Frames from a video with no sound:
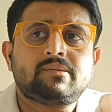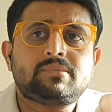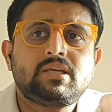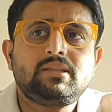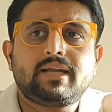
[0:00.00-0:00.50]

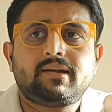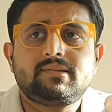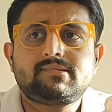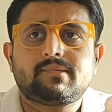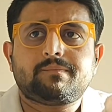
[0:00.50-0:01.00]
something that
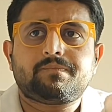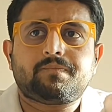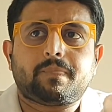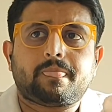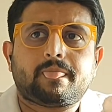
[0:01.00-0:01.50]

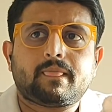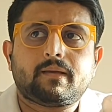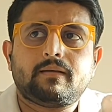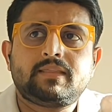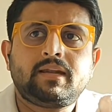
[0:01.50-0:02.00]

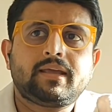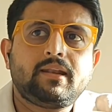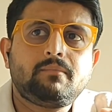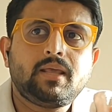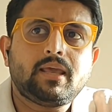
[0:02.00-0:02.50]

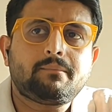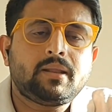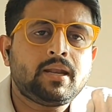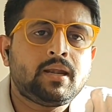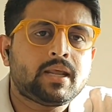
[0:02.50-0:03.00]
can be
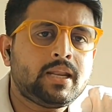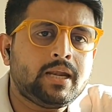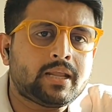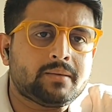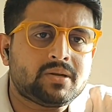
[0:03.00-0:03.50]
happen at
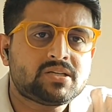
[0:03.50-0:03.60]
any time.